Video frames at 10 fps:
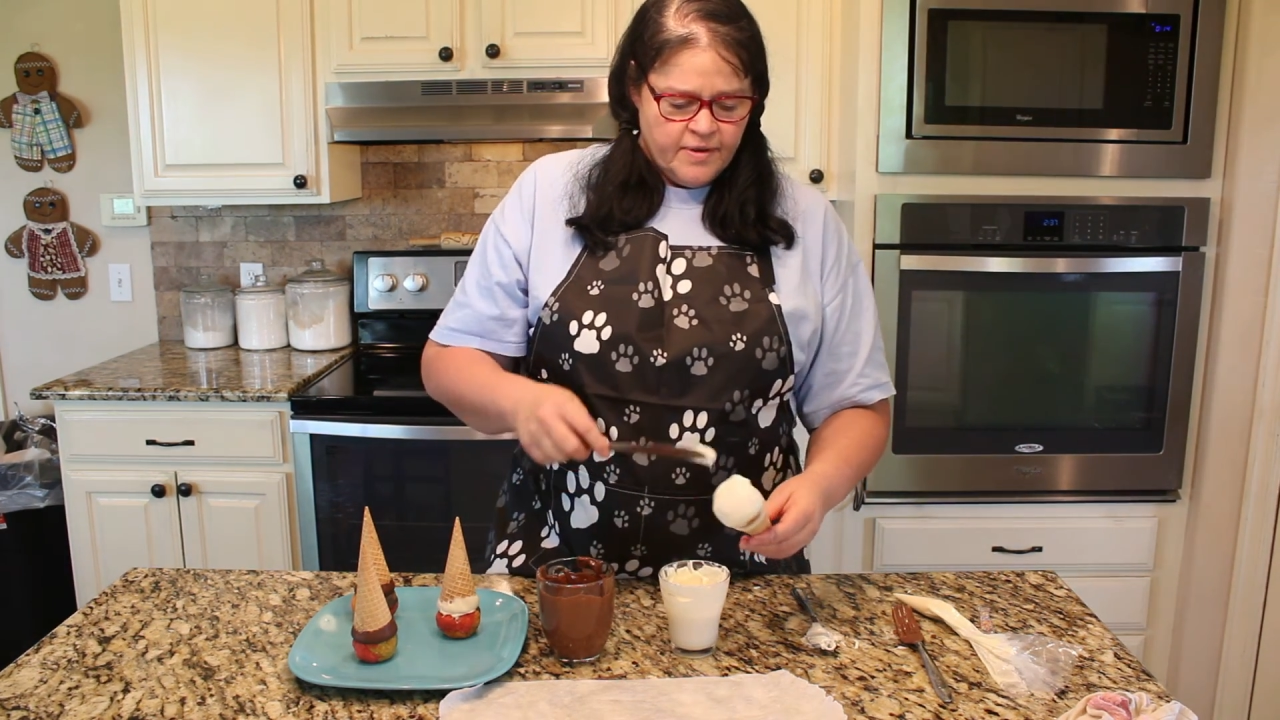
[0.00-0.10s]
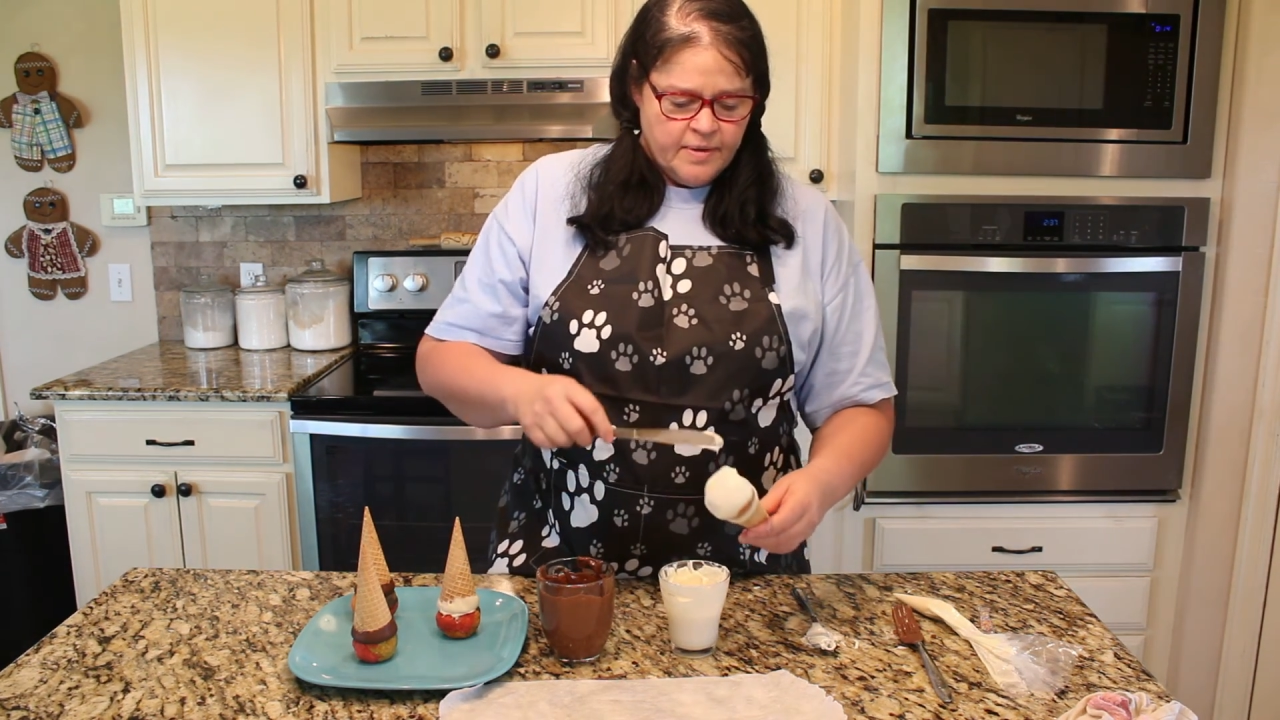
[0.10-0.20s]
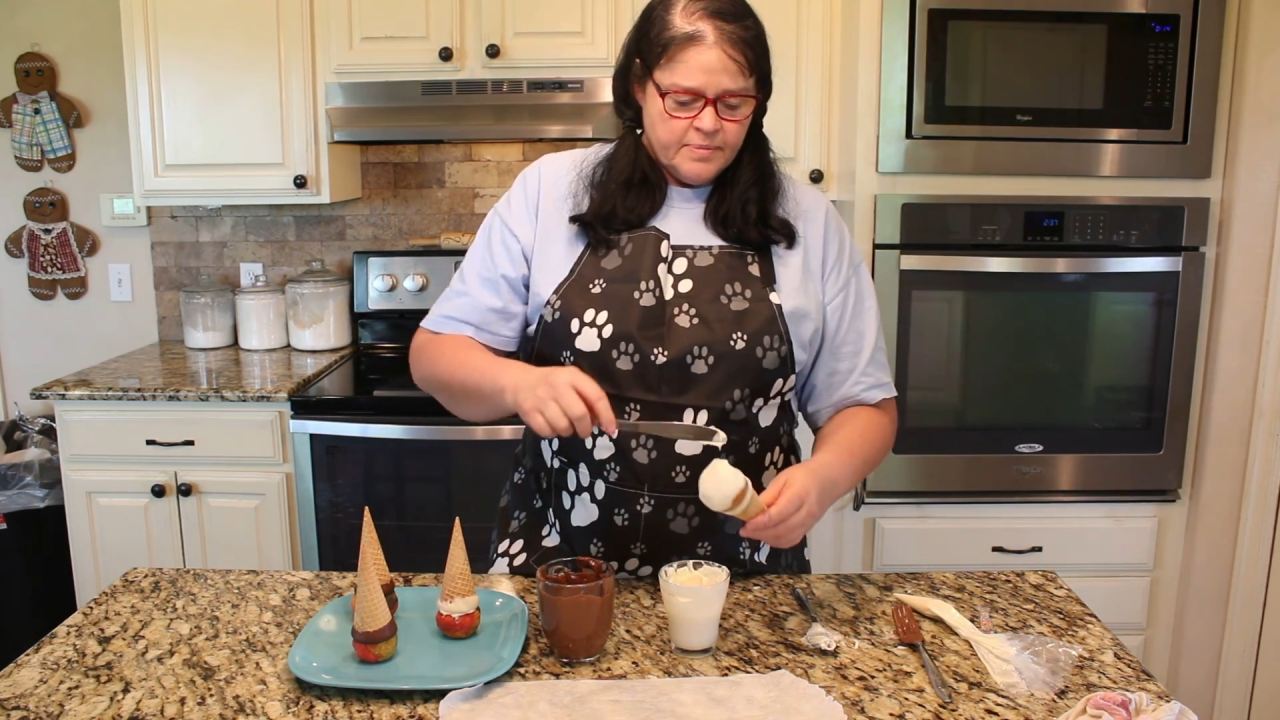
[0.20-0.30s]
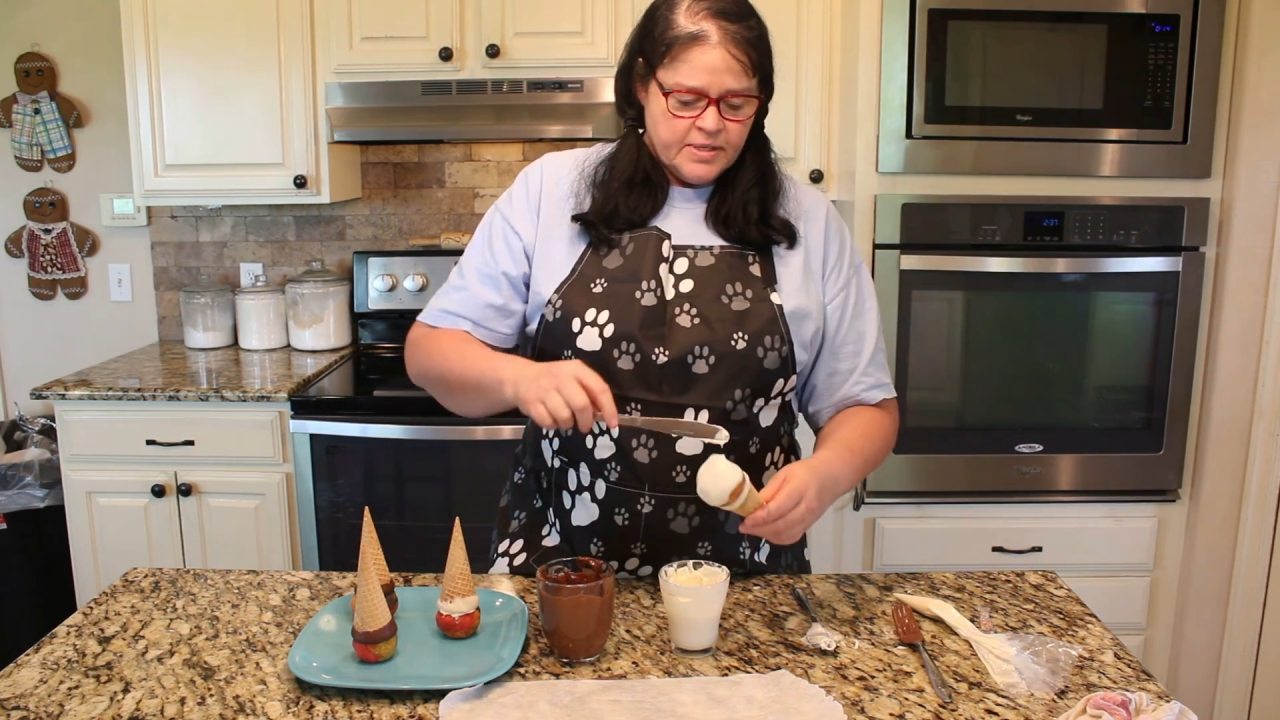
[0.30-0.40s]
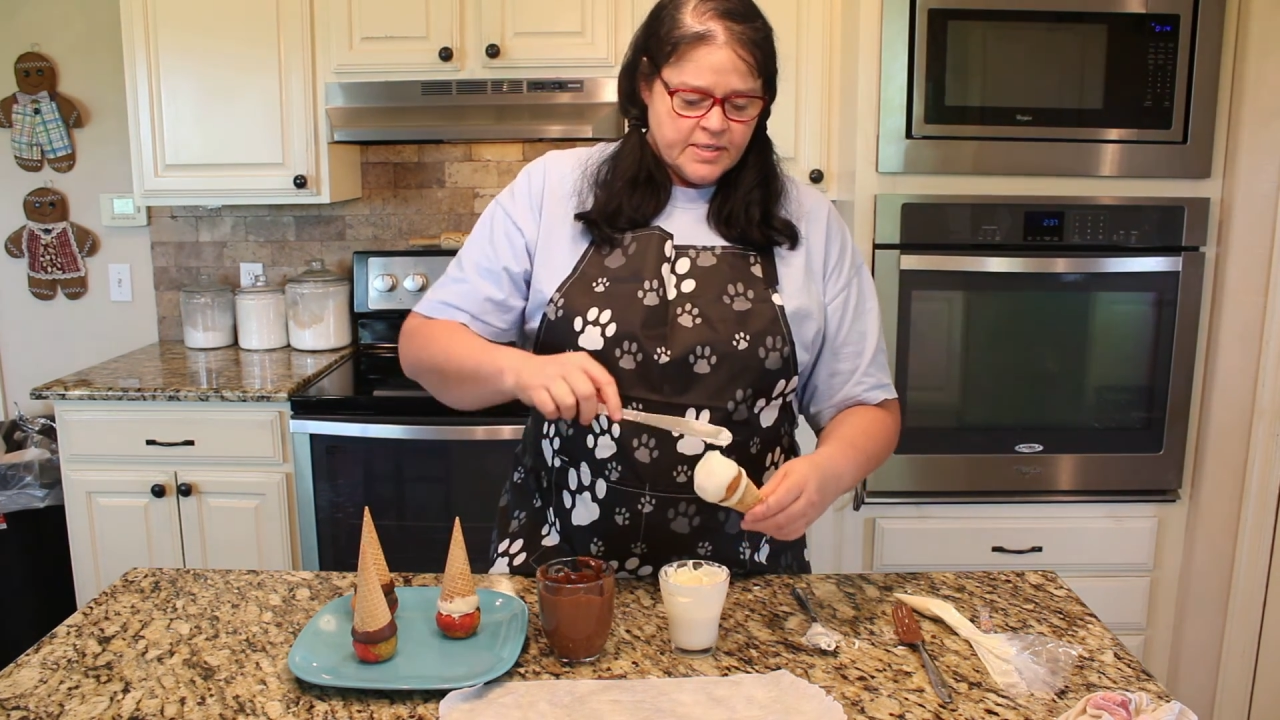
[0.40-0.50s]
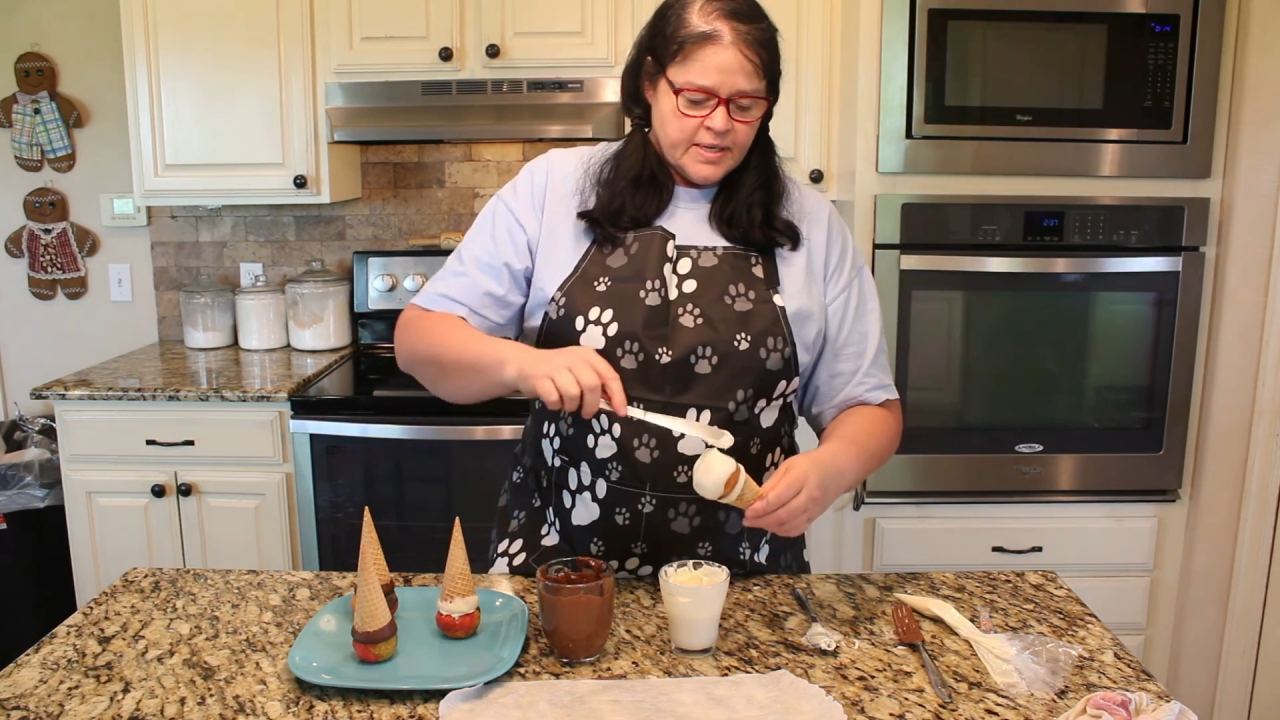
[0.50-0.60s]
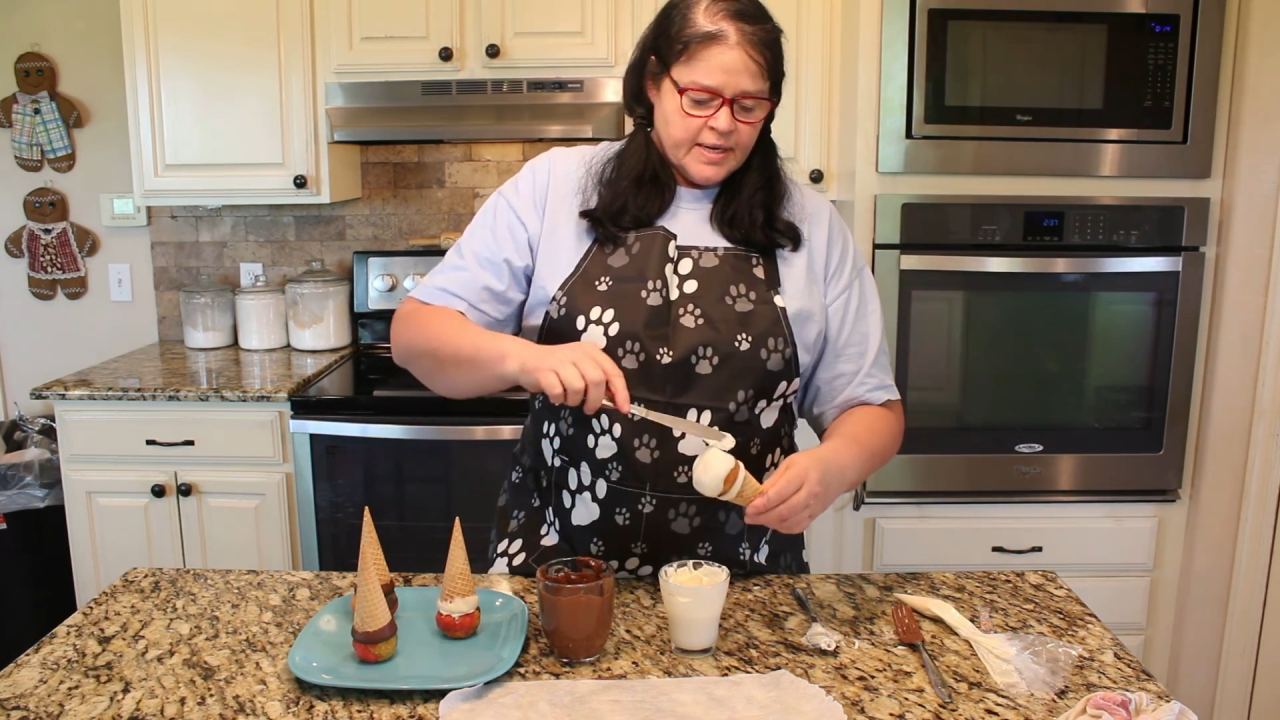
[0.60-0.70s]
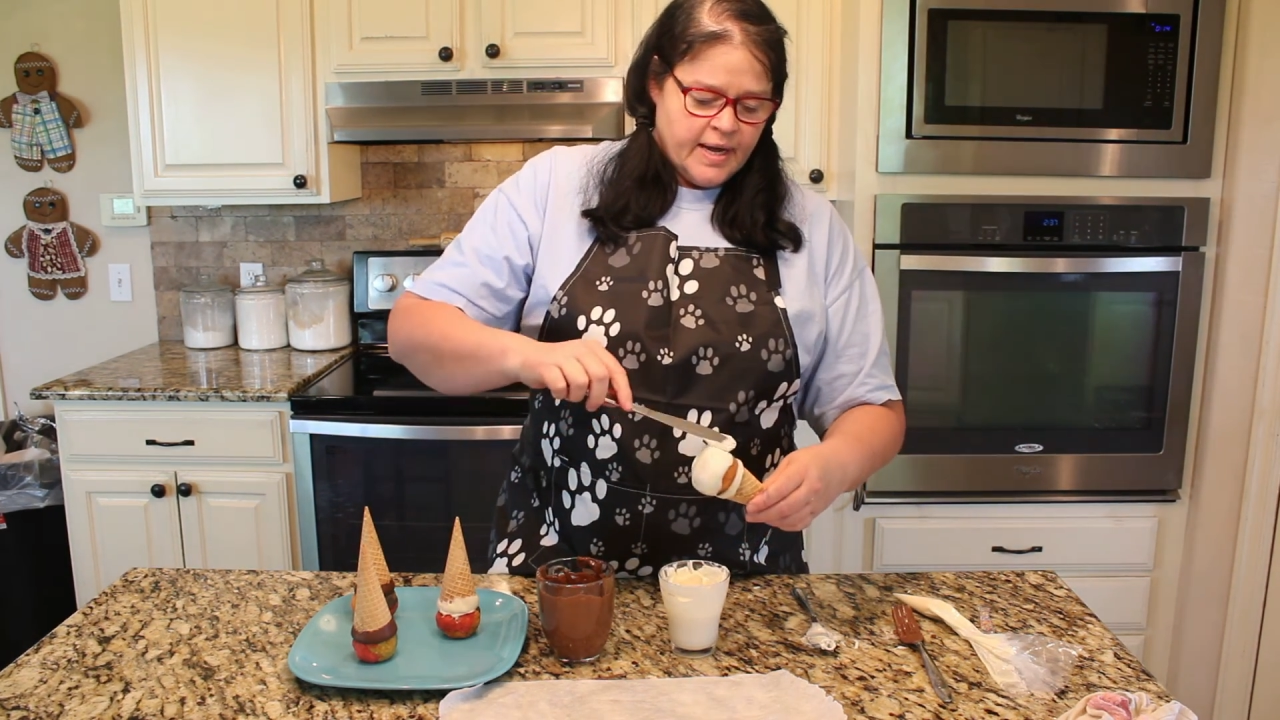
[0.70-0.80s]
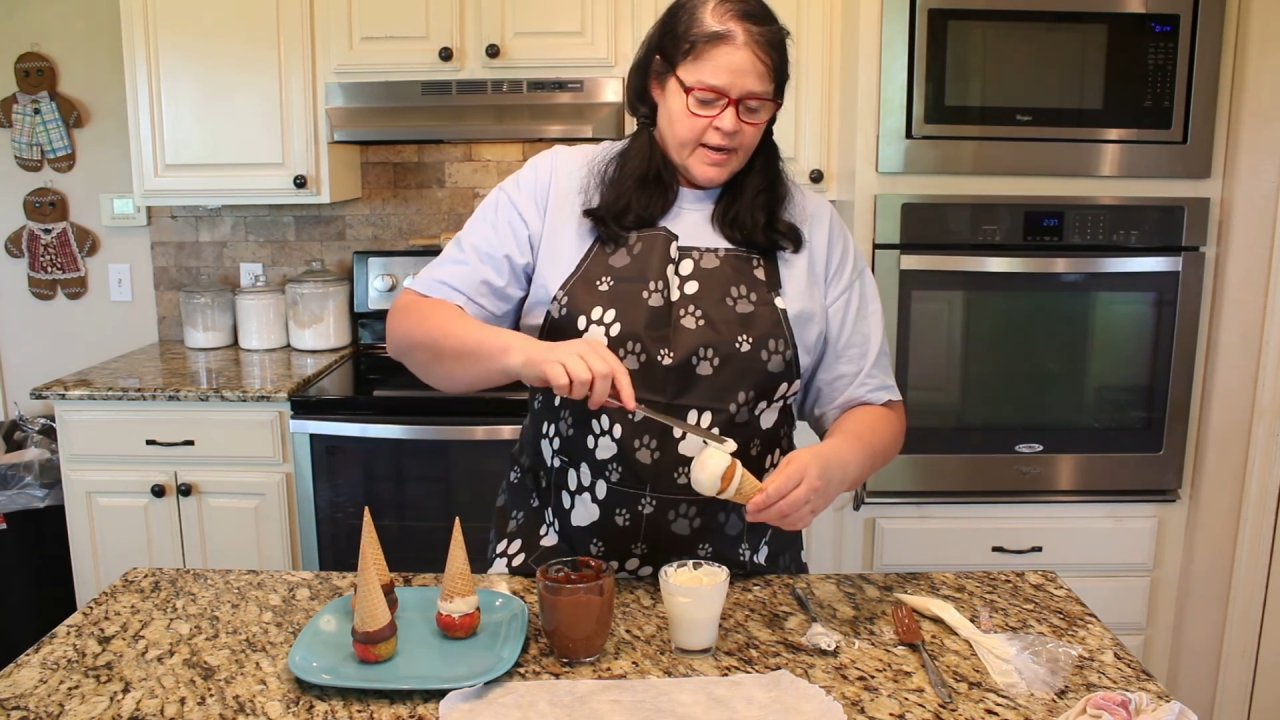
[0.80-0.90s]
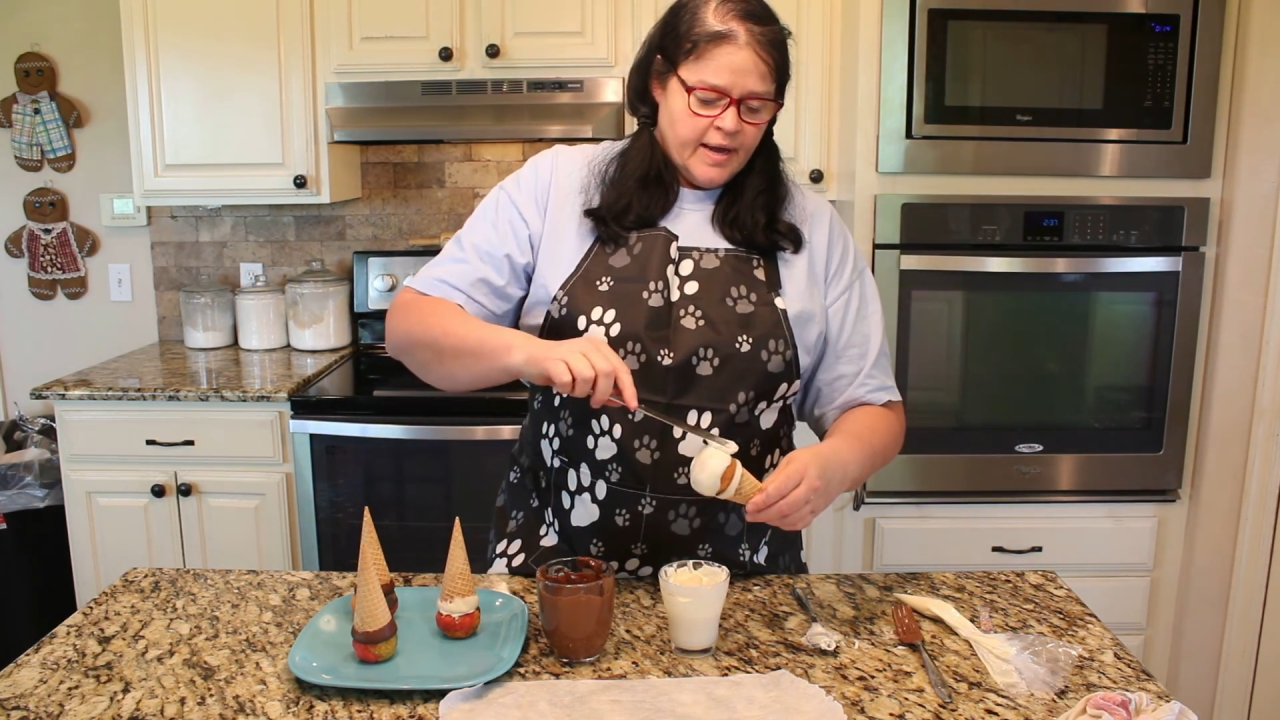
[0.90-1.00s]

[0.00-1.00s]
and I'm just going to kind